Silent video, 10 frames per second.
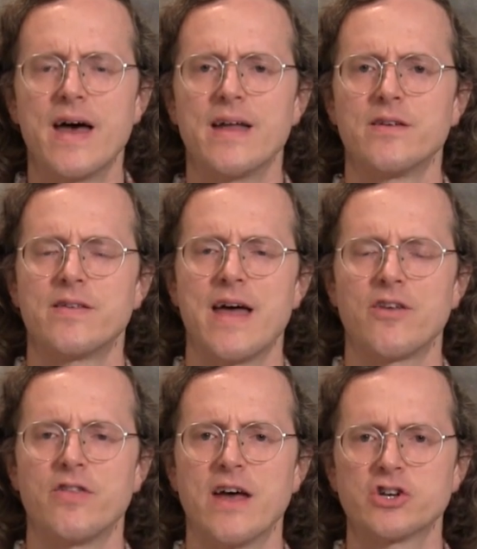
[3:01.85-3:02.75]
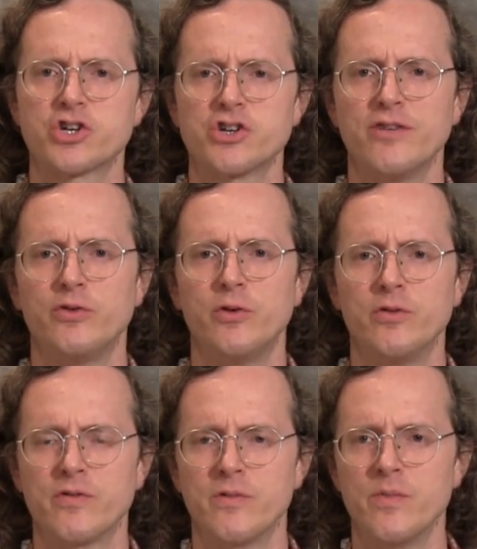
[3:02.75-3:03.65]
that
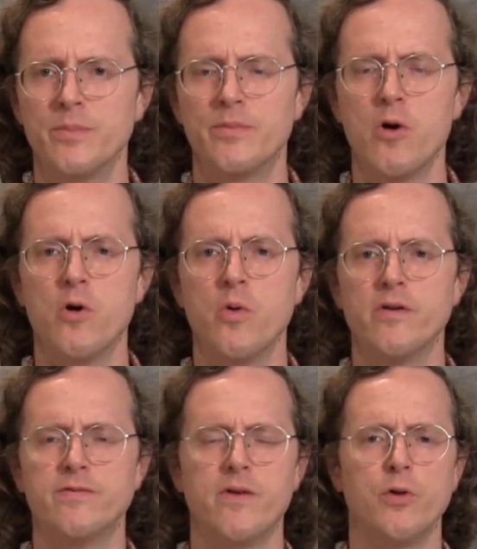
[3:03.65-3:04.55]
shuffle from the bow of